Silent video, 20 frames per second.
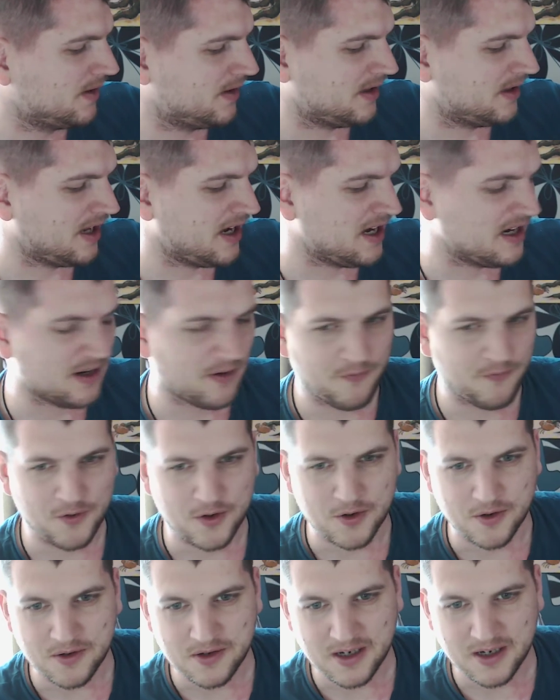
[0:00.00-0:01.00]
They eat the
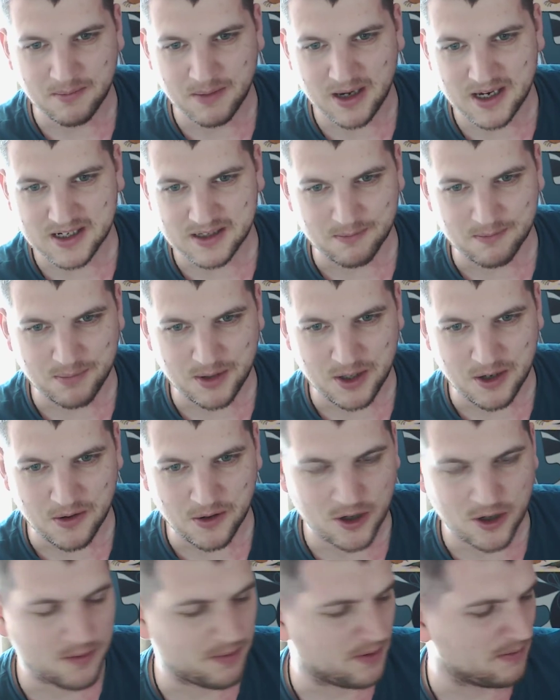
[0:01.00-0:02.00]
food. It makes them
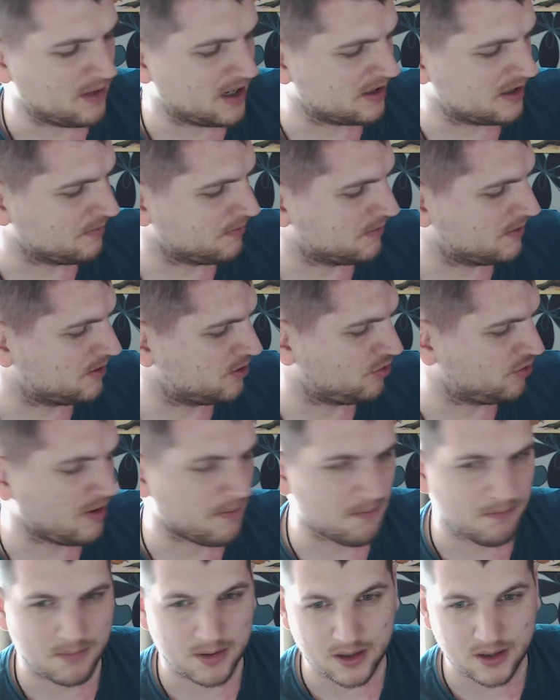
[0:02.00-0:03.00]
puke up and makes them trip
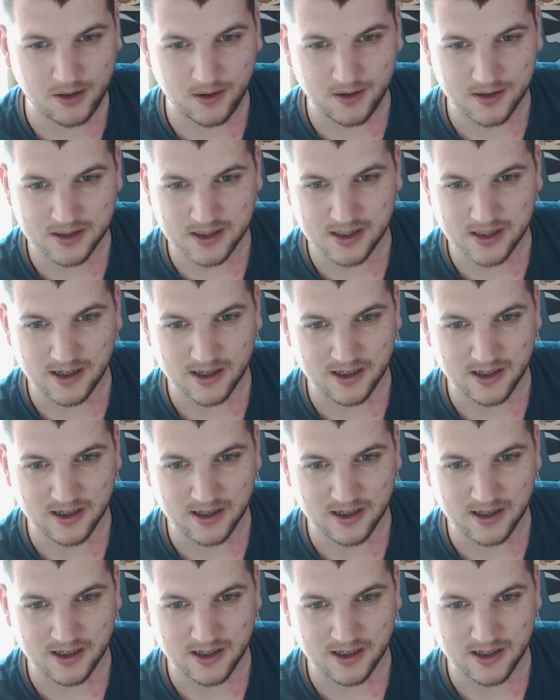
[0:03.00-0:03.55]
balls.